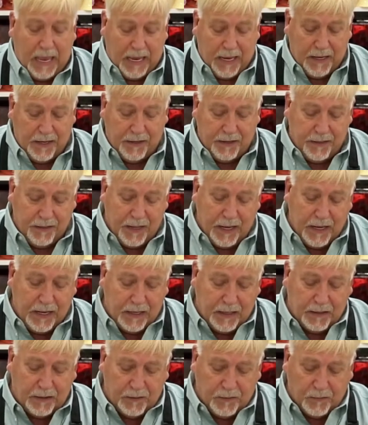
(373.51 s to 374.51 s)
And
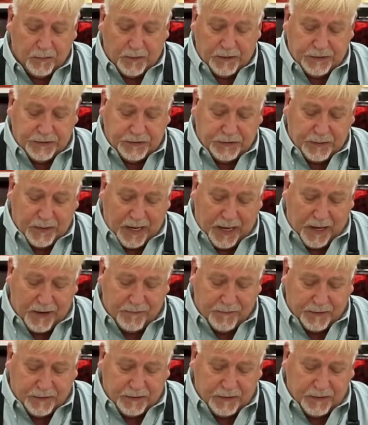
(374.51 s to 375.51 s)
then, once you
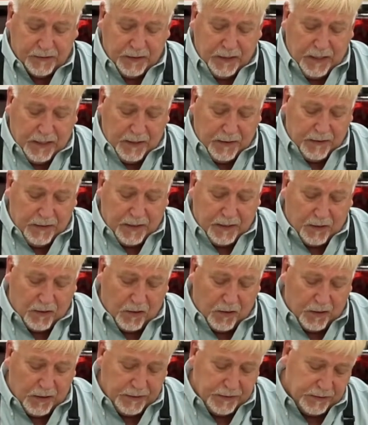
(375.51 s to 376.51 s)
have it, then
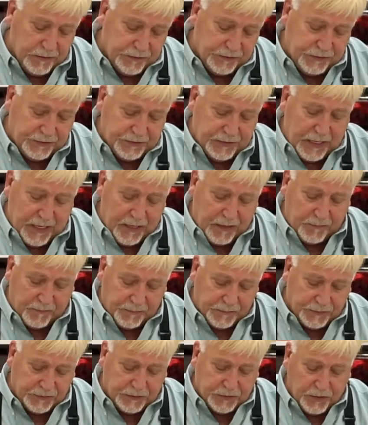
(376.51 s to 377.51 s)
all your
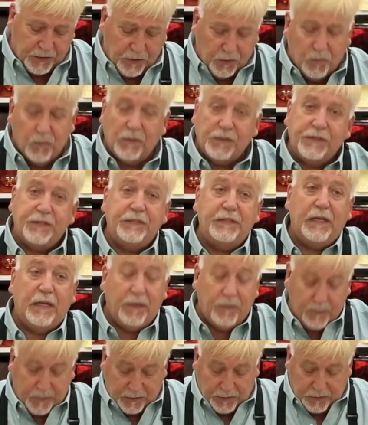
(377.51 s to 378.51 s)
stems will
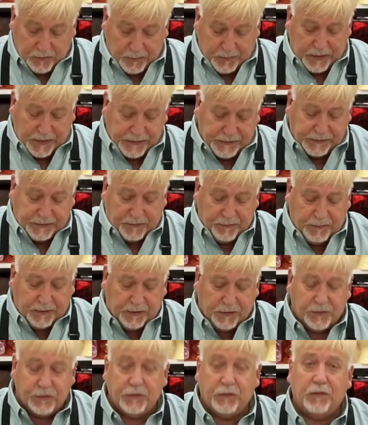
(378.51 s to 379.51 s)
stay where you place them
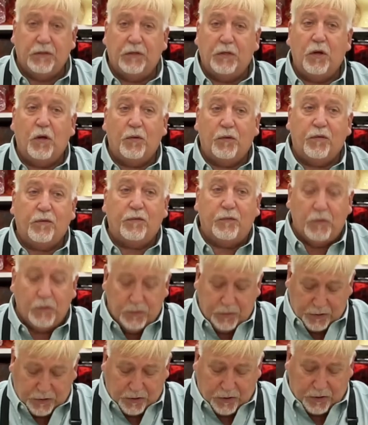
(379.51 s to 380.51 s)
because you're going to go
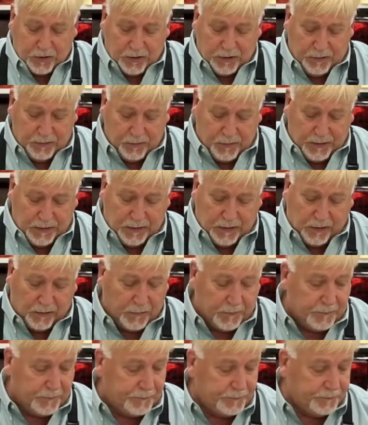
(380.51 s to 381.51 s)
through the curly willow.
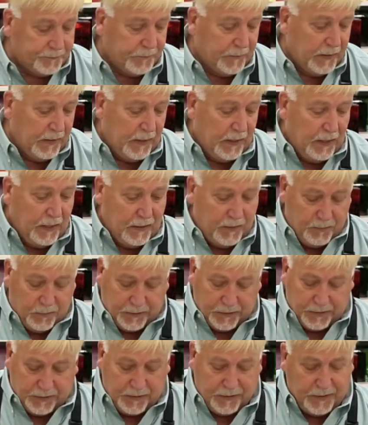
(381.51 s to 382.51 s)

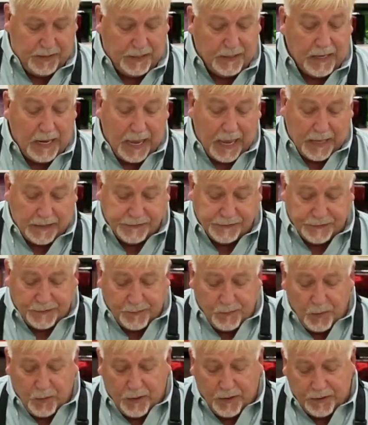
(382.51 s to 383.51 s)
We're going to then add
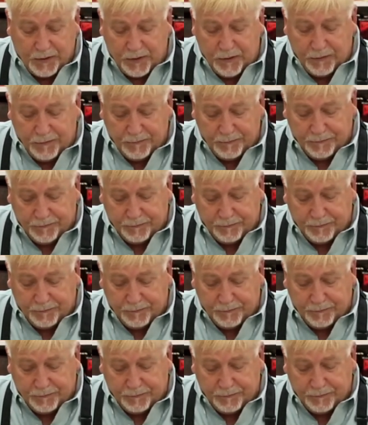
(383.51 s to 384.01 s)
some water